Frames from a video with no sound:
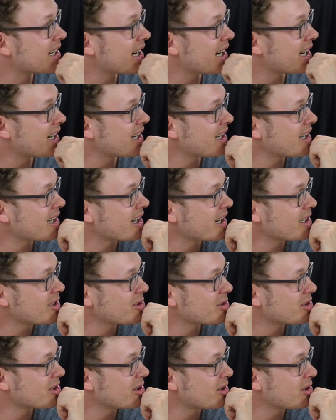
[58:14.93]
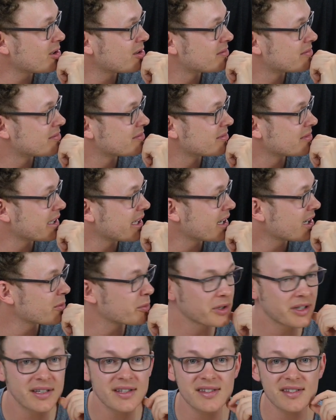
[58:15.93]
I don't know. Yeah, we
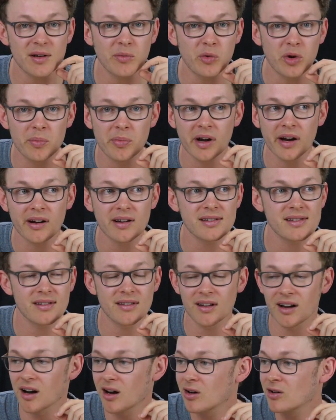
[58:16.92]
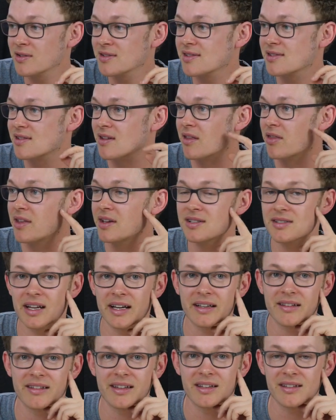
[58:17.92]
did some repairs in the house, things
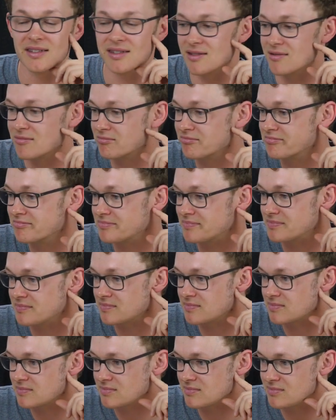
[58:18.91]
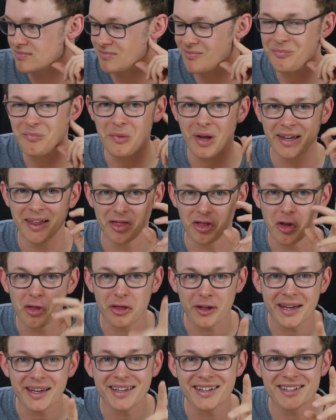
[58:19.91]
like these. The
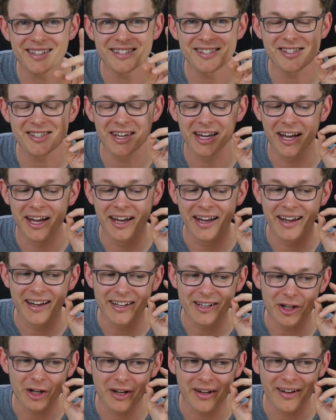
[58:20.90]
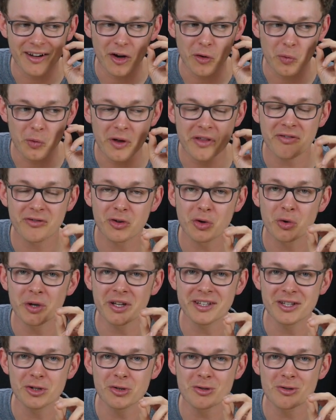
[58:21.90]
thing is, with doing
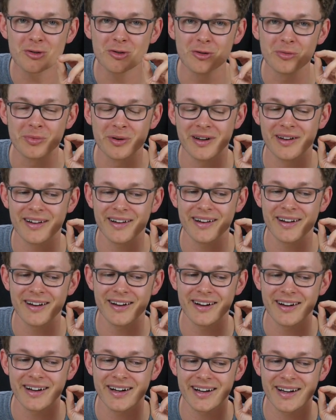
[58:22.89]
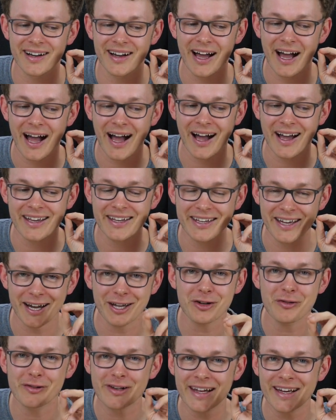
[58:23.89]
YouTube, I kind
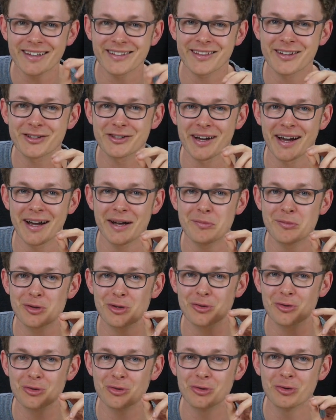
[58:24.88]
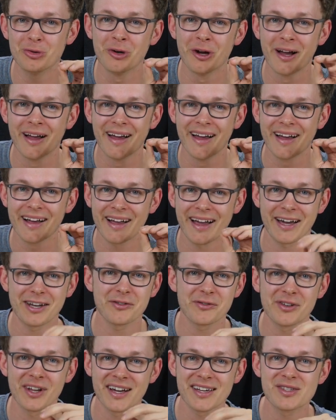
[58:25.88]
of lack the time to do kind of
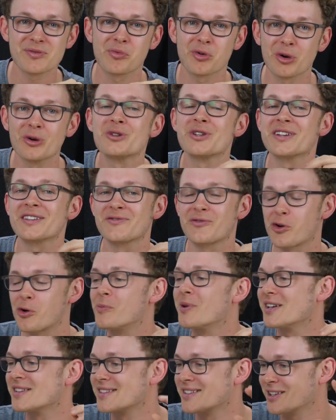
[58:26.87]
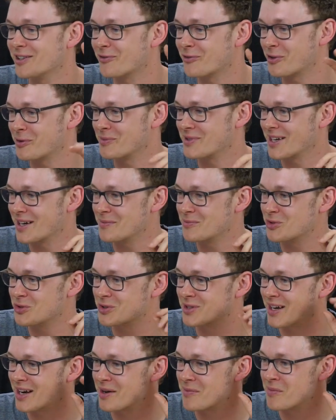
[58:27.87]
nice projects for myself from time to
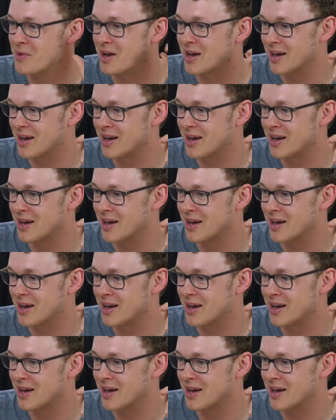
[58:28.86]
time.